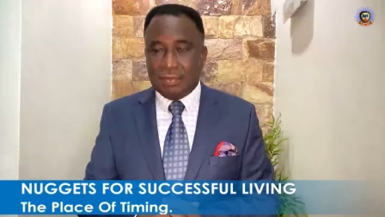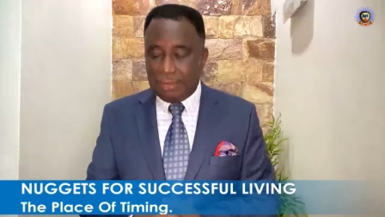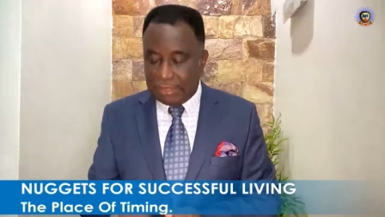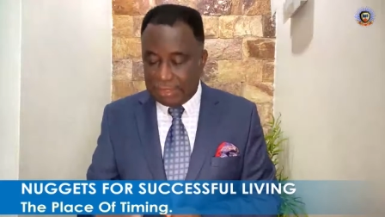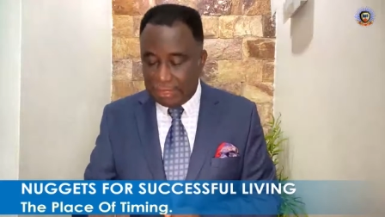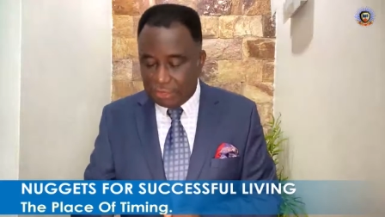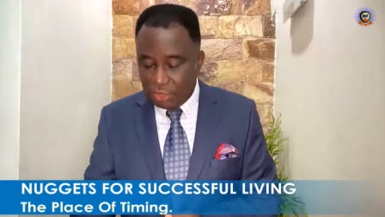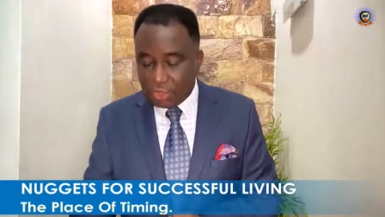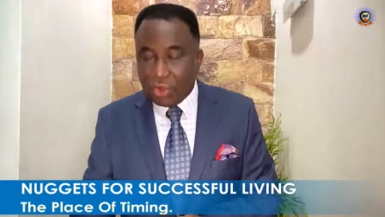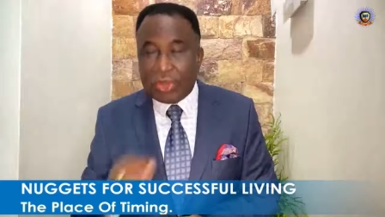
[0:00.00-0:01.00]
but they
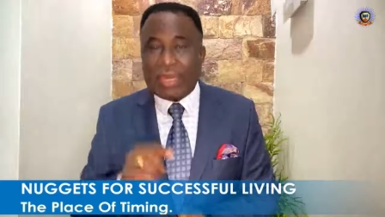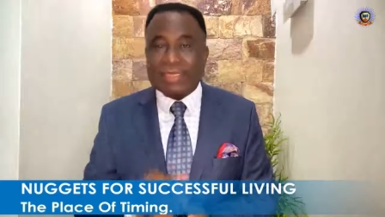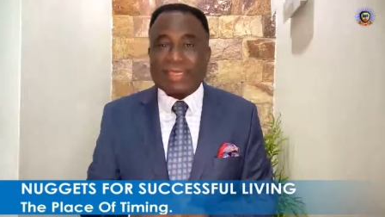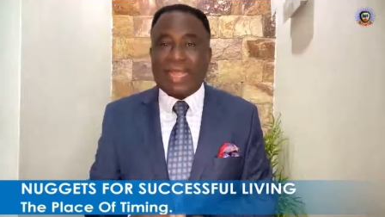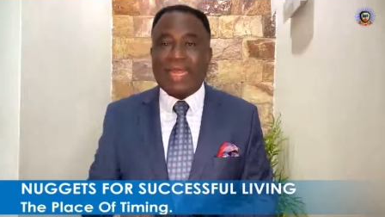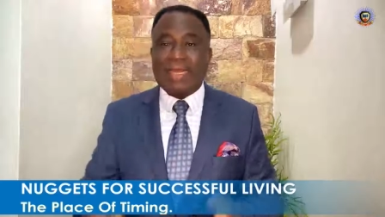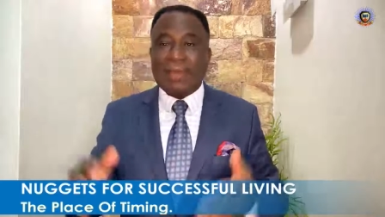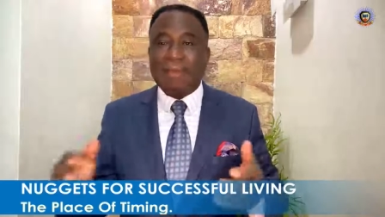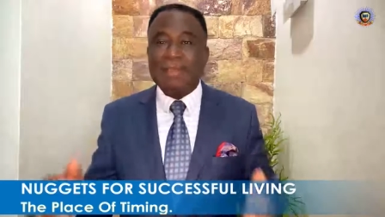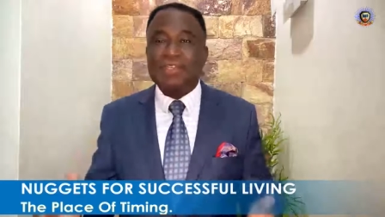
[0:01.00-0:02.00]
don't understand
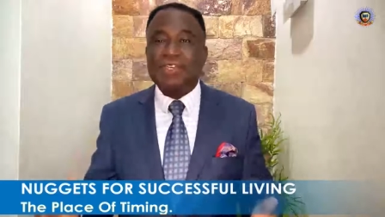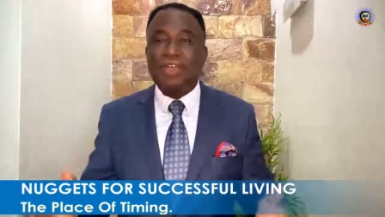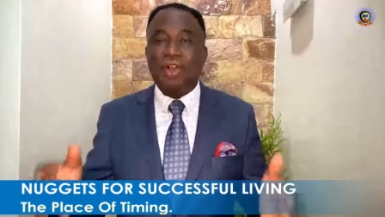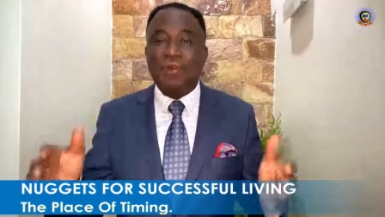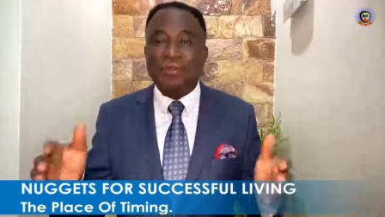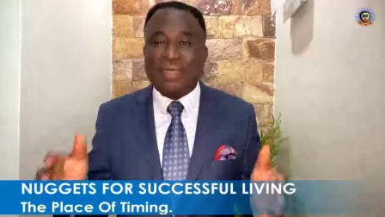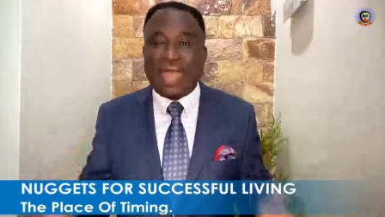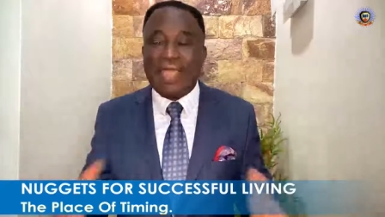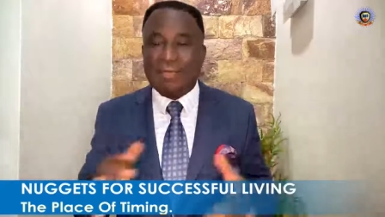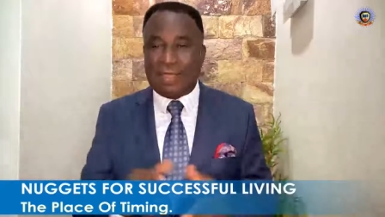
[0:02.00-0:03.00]
the mystery of
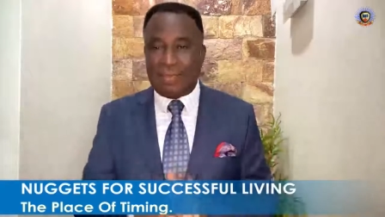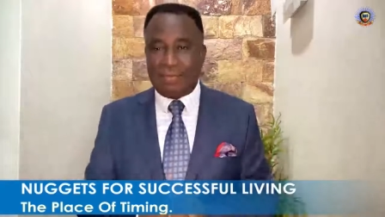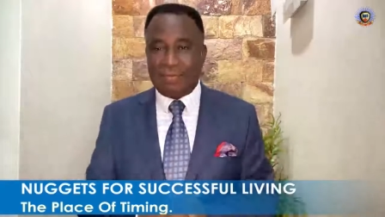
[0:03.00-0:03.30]
timing.